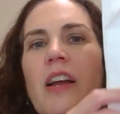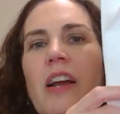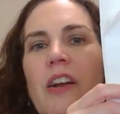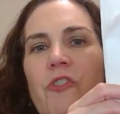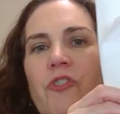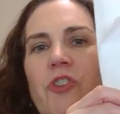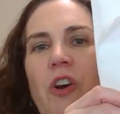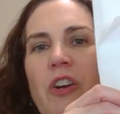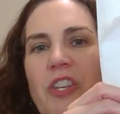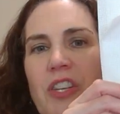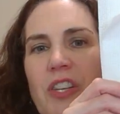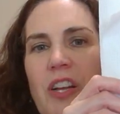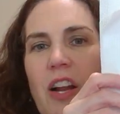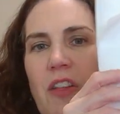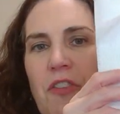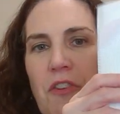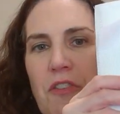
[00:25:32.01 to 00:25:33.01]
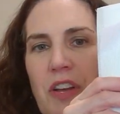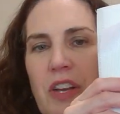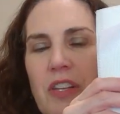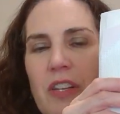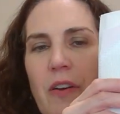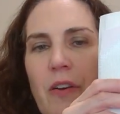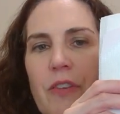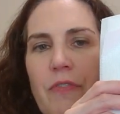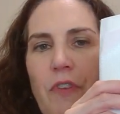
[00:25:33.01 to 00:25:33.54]
And so I just had other
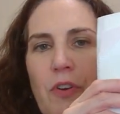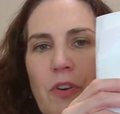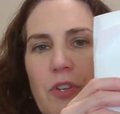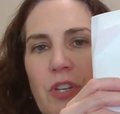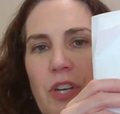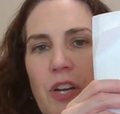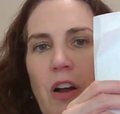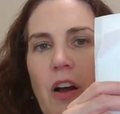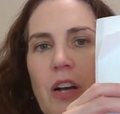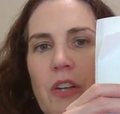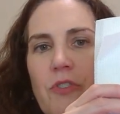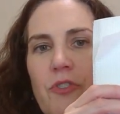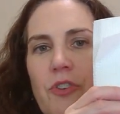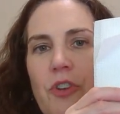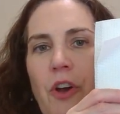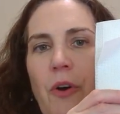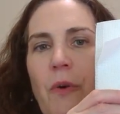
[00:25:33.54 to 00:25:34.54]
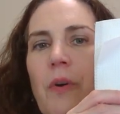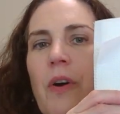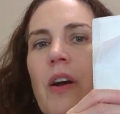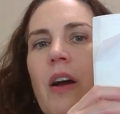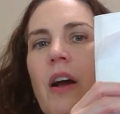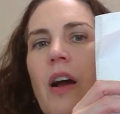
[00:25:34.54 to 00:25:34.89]
things I was focusing on. So